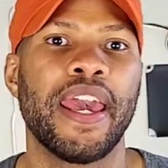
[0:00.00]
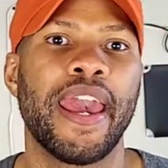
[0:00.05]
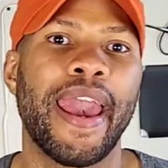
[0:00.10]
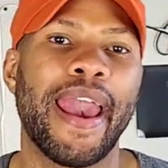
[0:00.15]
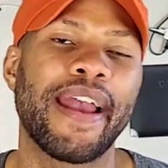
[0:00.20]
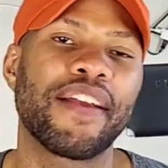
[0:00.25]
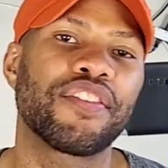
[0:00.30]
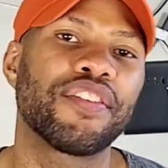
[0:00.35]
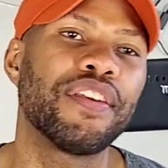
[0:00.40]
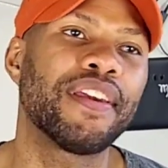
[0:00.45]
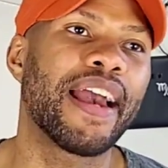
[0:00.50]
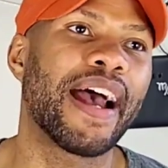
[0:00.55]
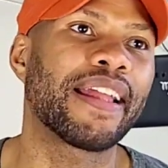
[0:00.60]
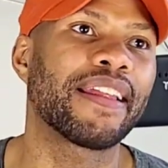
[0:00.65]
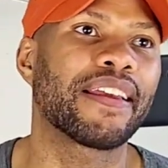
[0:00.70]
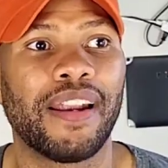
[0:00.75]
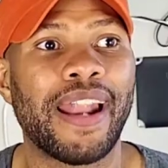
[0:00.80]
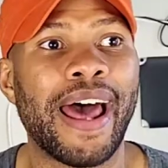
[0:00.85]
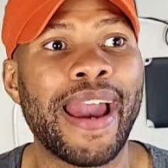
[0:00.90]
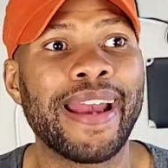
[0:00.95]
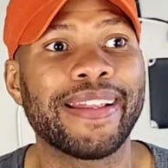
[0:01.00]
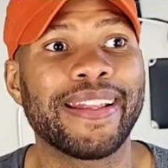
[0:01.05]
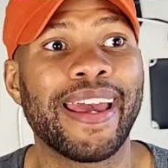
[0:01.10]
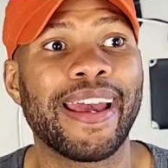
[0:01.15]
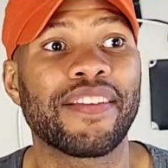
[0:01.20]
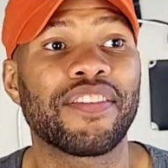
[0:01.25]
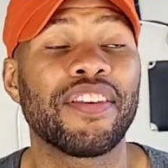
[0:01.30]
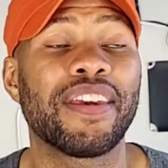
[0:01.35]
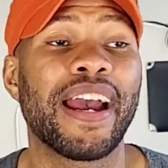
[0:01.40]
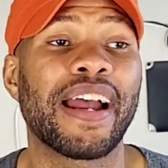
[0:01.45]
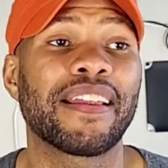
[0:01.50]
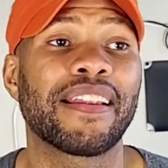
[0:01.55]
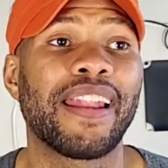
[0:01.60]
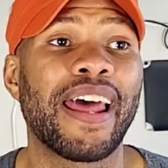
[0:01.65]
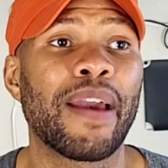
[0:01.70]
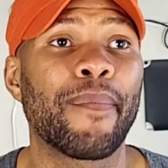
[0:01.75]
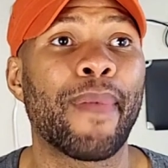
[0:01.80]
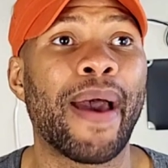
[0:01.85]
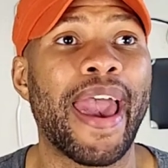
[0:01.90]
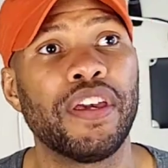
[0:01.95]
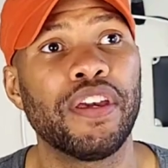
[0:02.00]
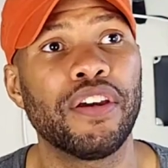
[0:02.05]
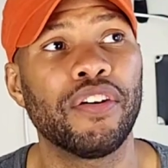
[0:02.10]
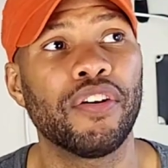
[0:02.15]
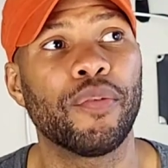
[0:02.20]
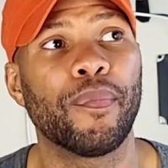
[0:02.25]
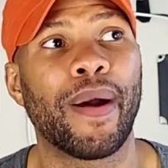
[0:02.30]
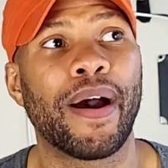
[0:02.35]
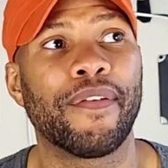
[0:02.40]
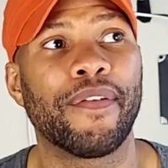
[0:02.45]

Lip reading: And she kind of liked that. She kind of liked my feel, my